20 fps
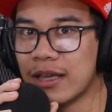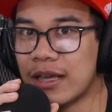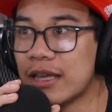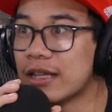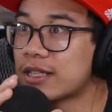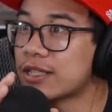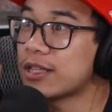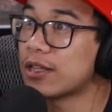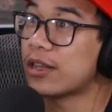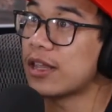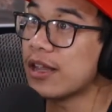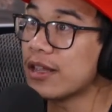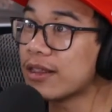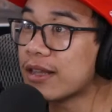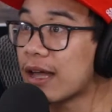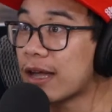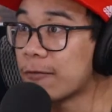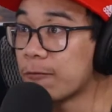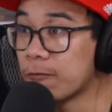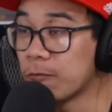it's a thing
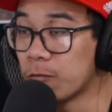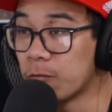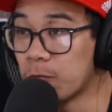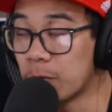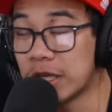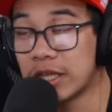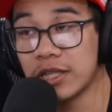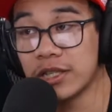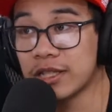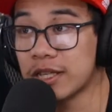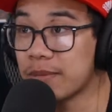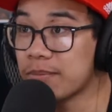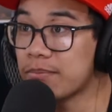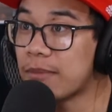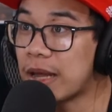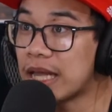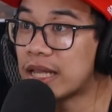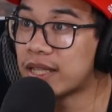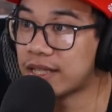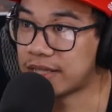that it doesn't
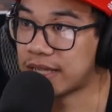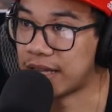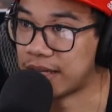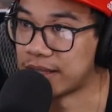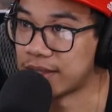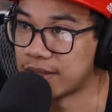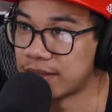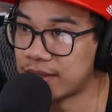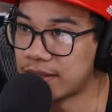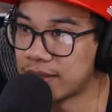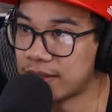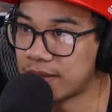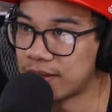make sense.